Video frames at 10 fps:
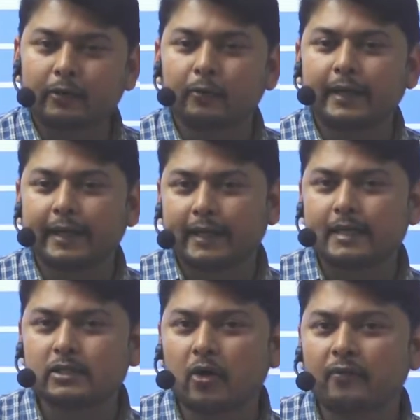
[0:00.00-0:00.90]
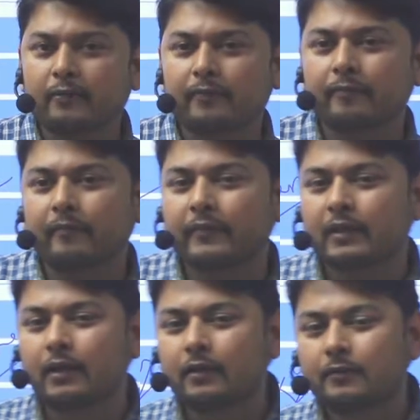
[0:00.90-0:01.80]
decrease of
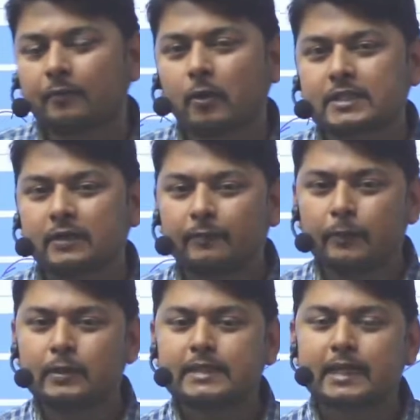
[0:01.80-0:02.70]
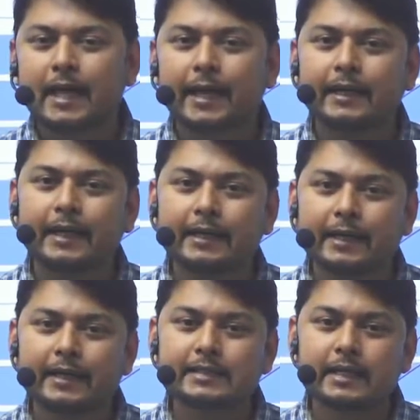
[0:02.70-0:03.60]
the fossil fuels and
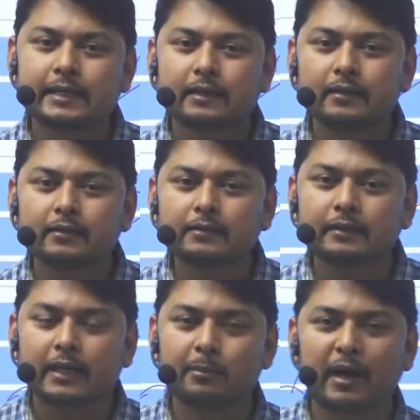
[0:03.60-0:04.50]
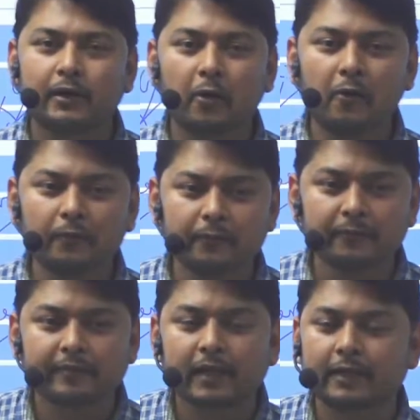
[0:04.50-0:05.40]
increase in the demand of
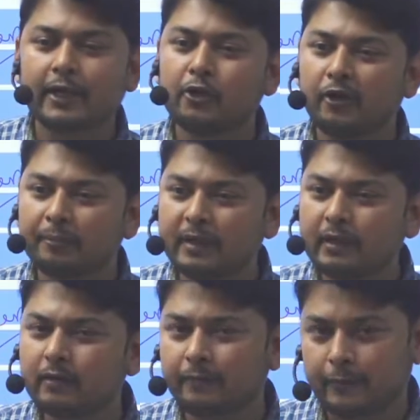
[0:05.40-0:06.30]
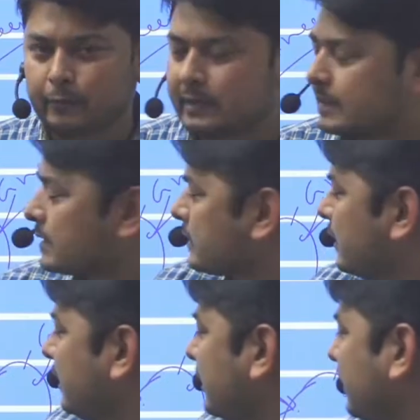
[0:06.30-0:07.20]
renewable fuels.
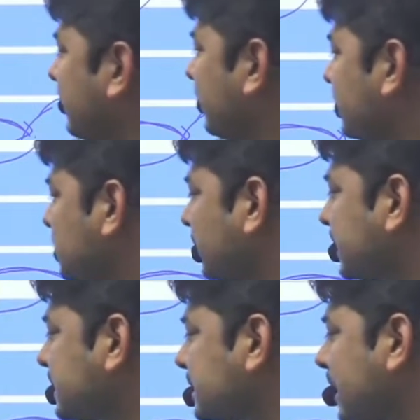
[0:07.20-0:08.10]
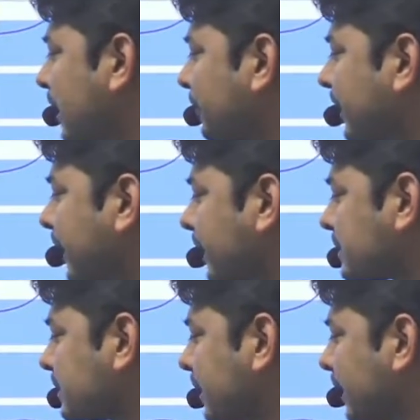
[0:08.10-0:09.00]
So this is carbon
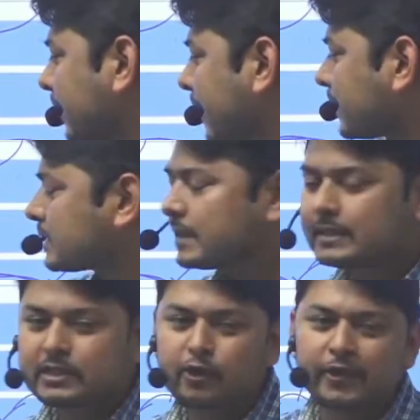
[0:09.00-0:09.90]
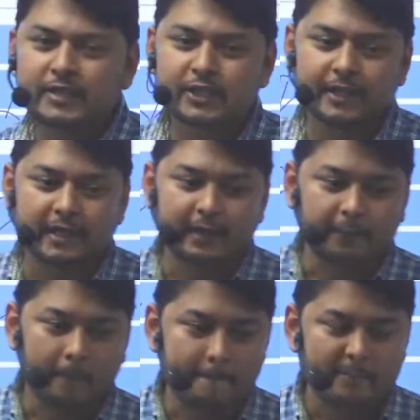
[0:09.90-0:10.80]
tax. Next is geoengineering.
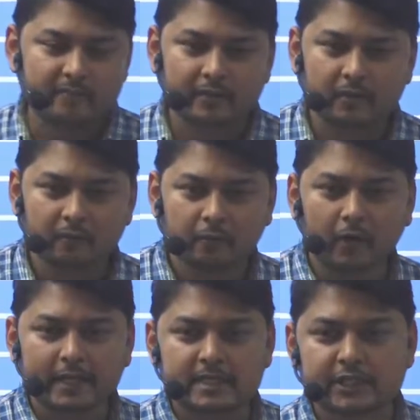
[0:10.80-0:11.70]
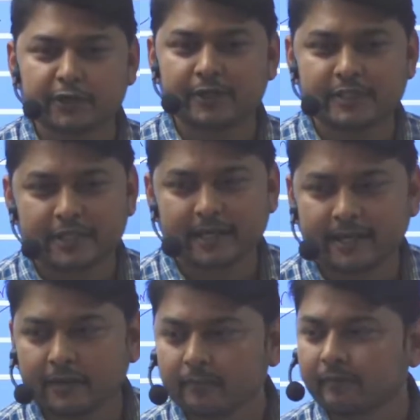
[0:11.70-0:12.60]
What is geoengineering?